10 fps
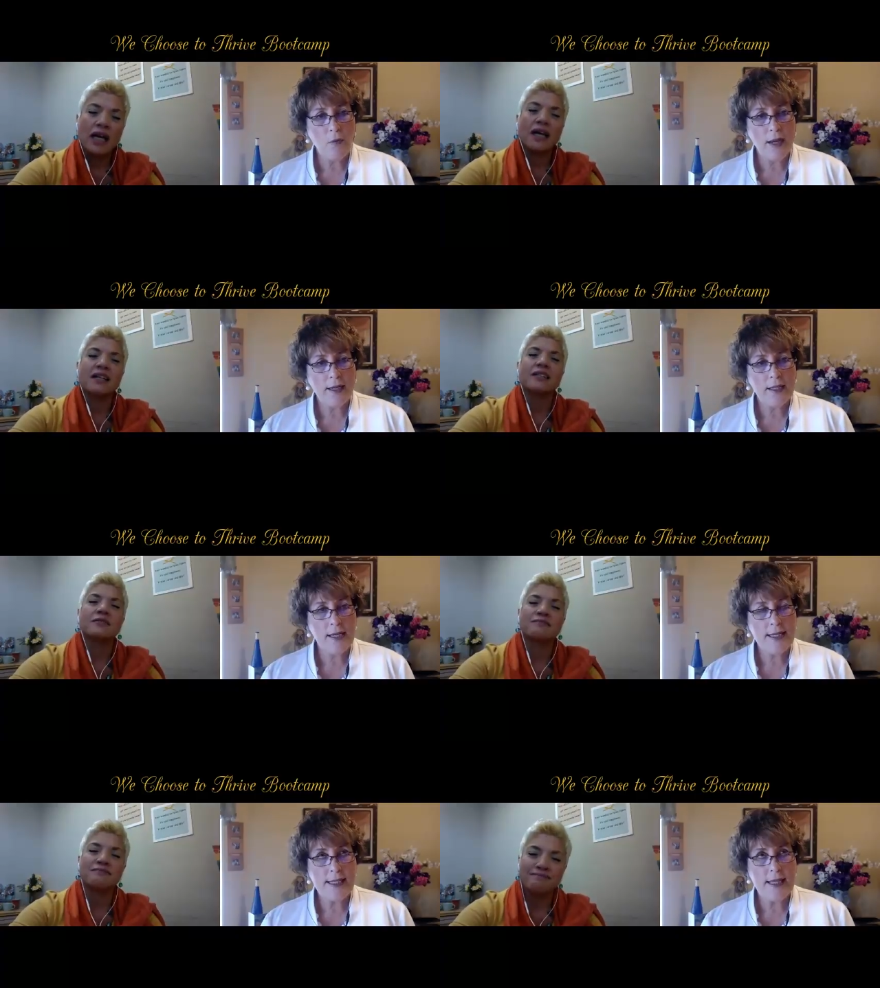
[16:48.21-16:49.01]

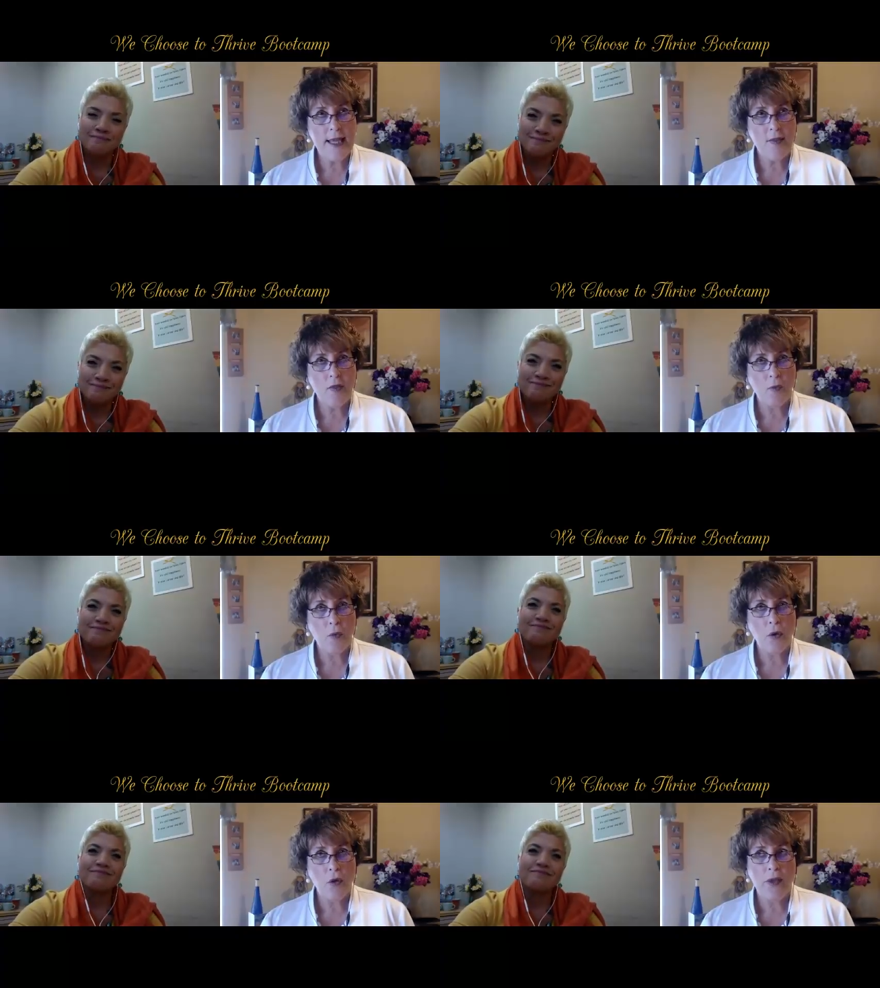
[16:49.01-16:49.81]
Speaker 1: recognizing that the
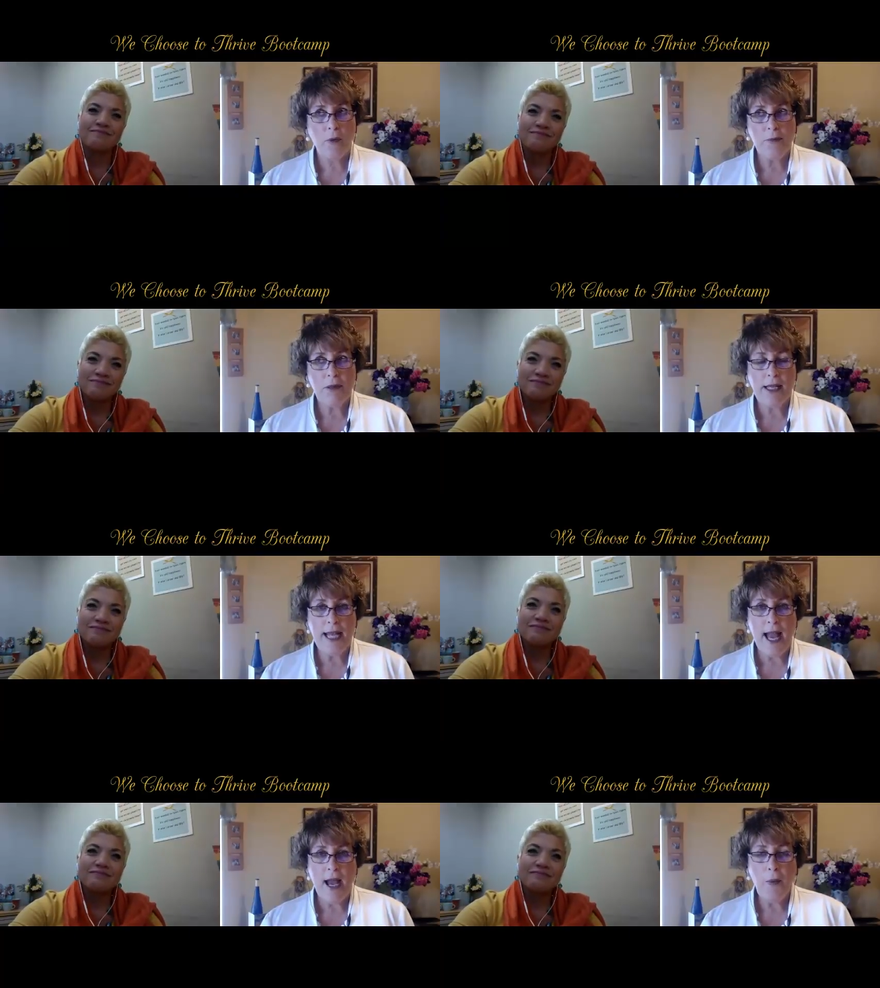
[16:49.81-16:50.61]
role that we play
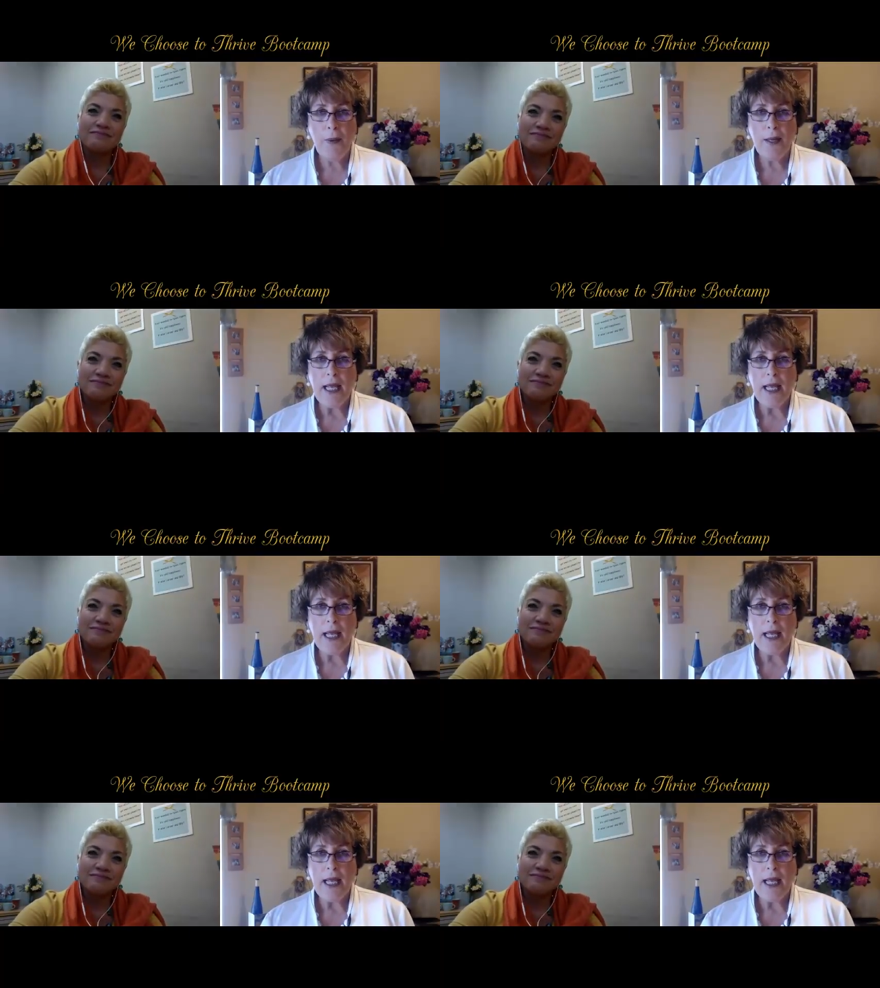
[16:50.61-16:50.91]
now